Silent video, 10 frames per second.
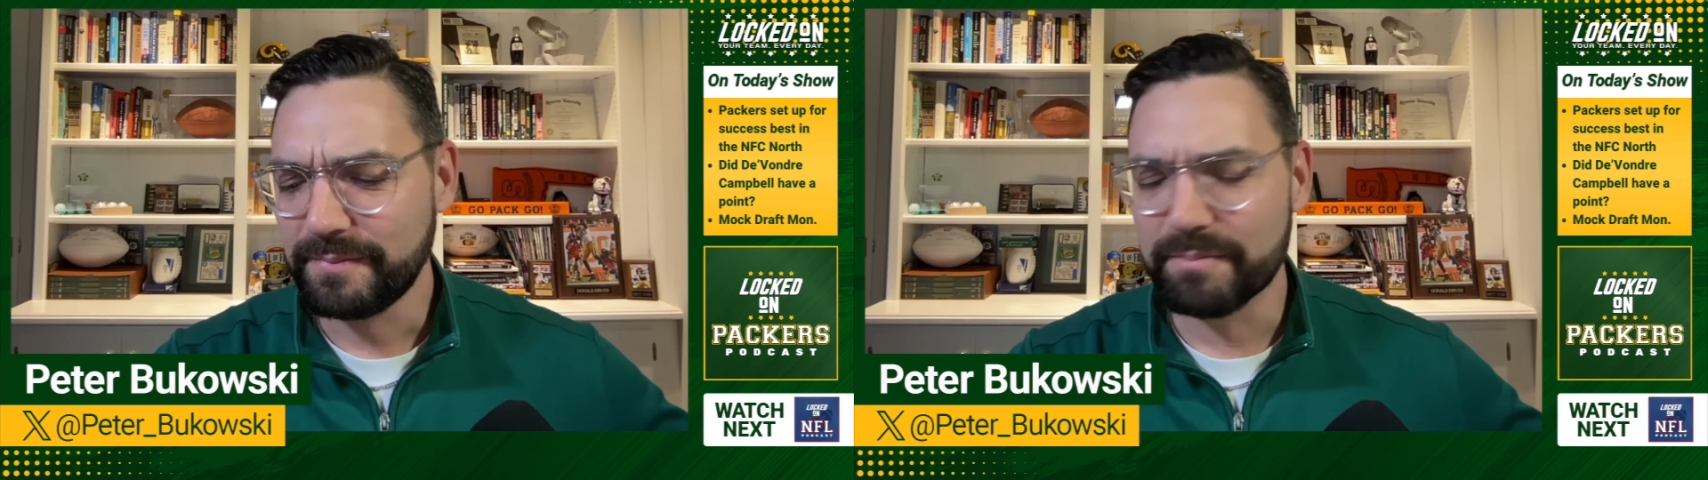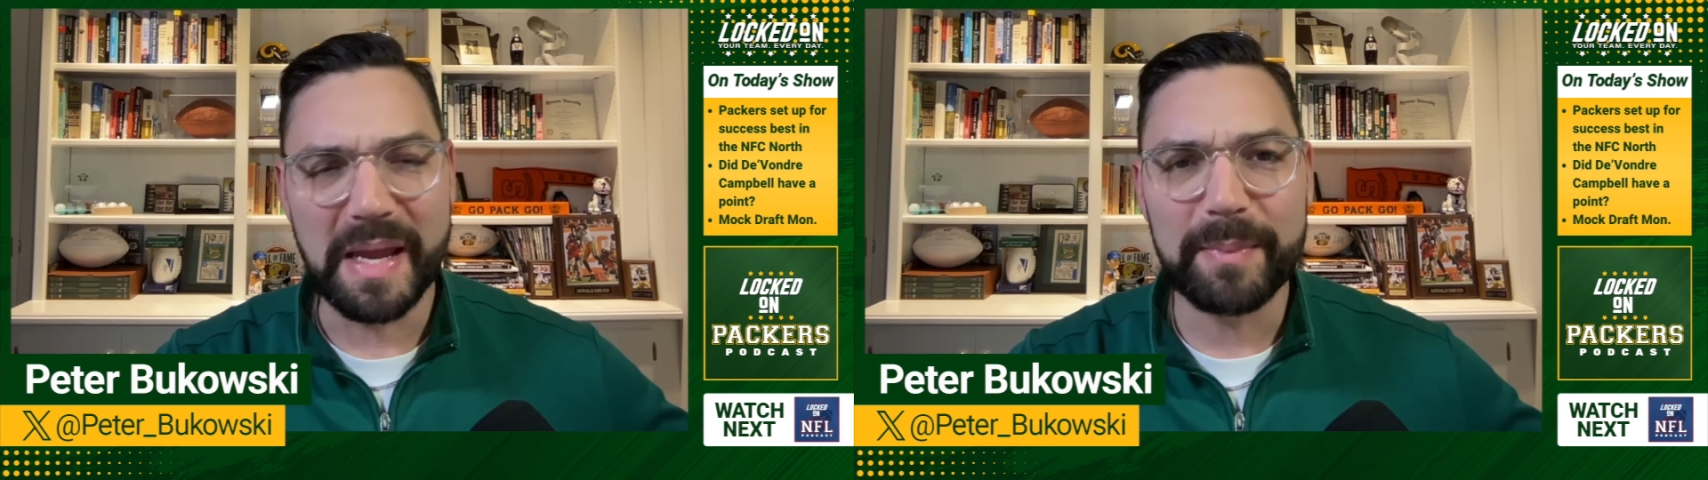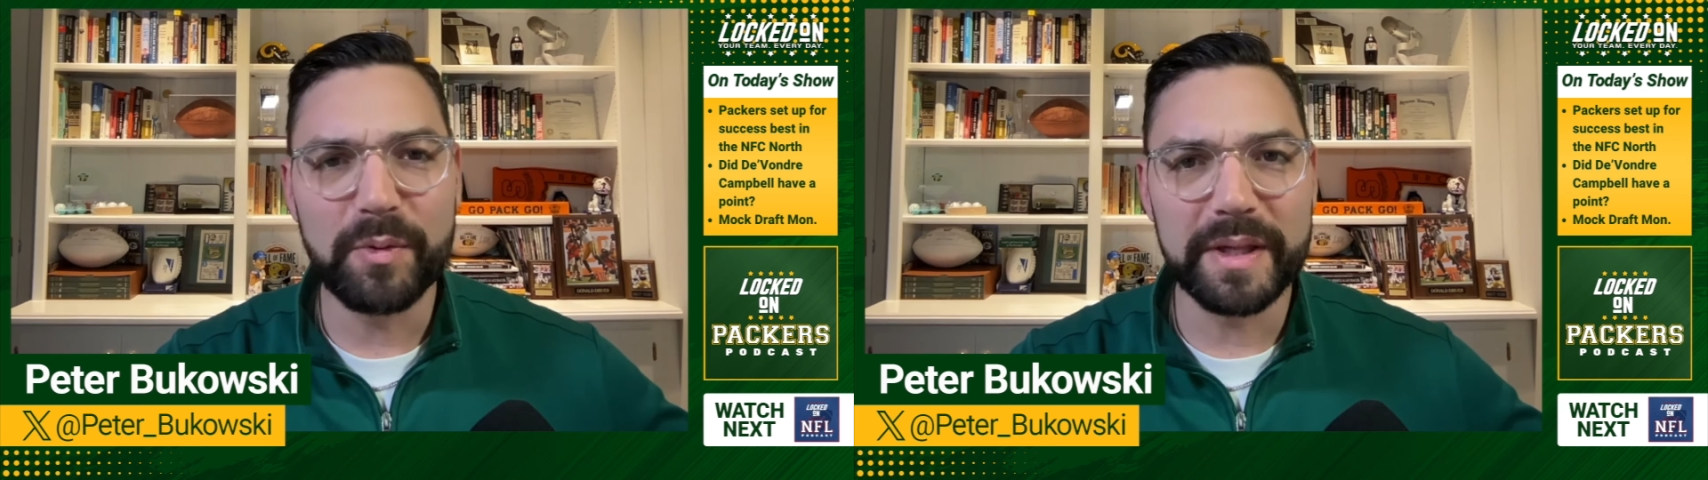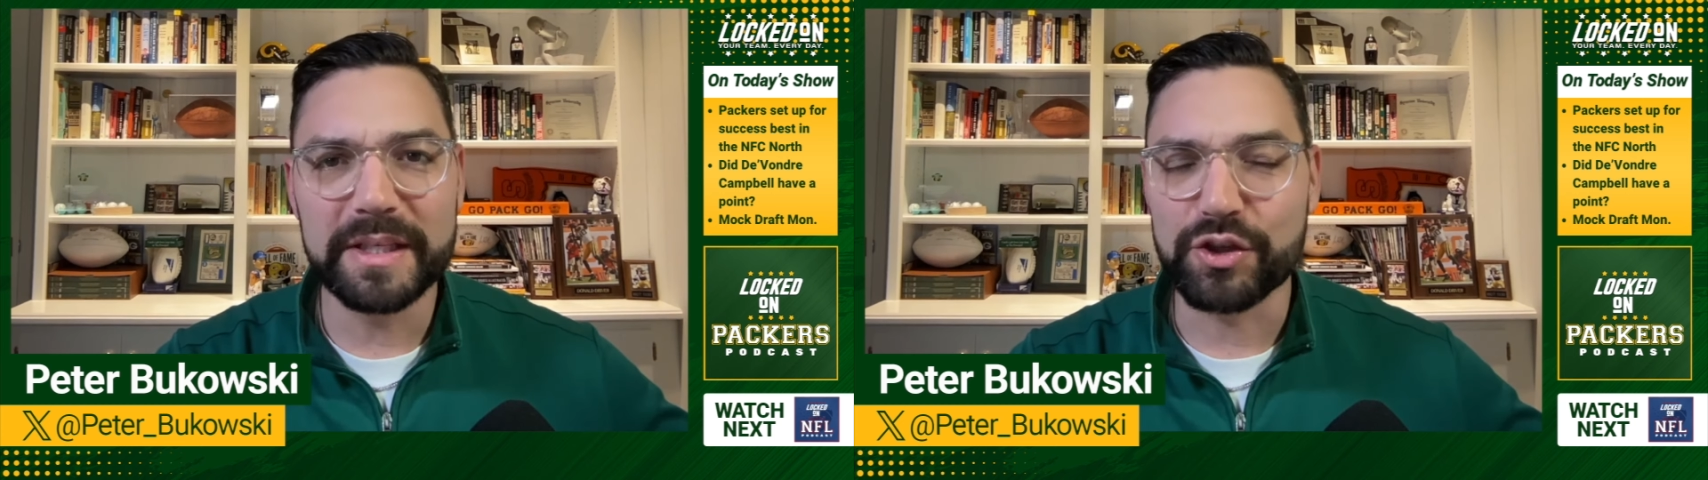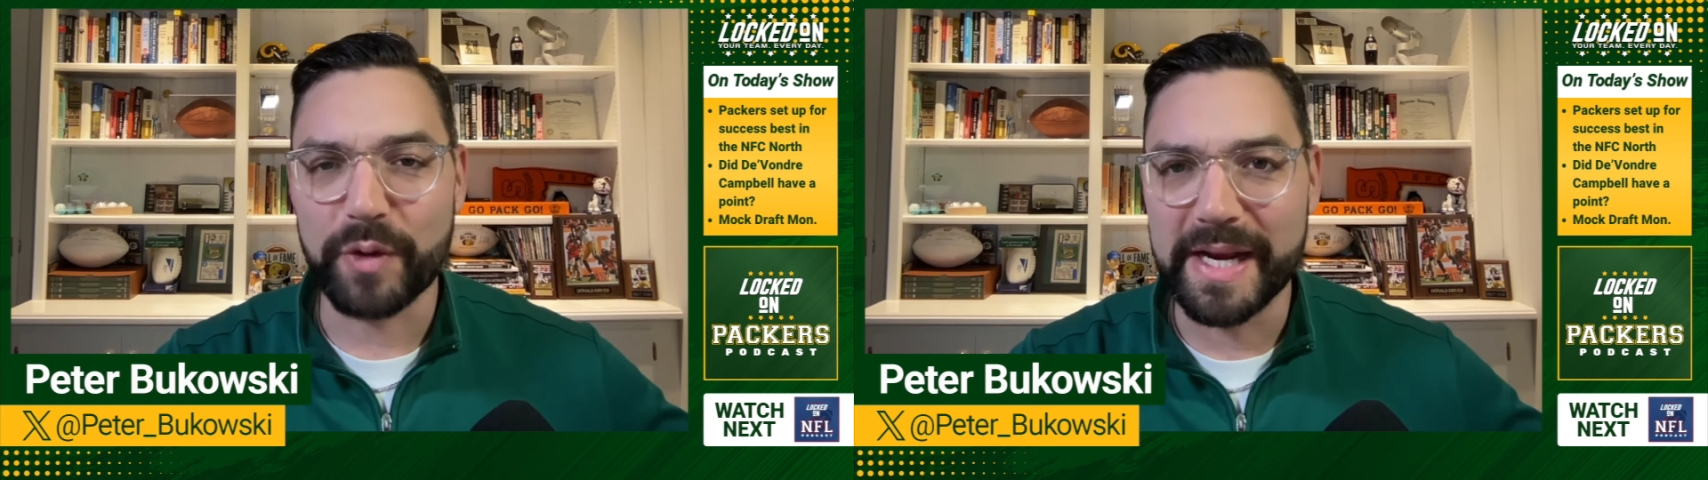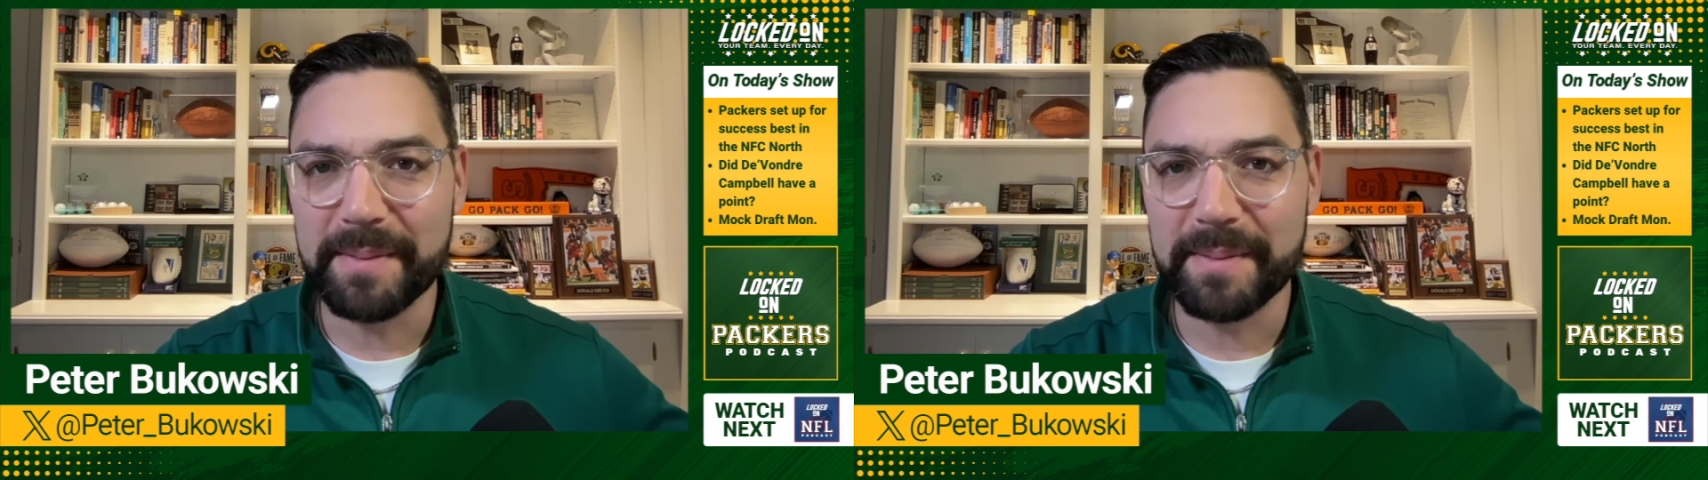may be willing to trade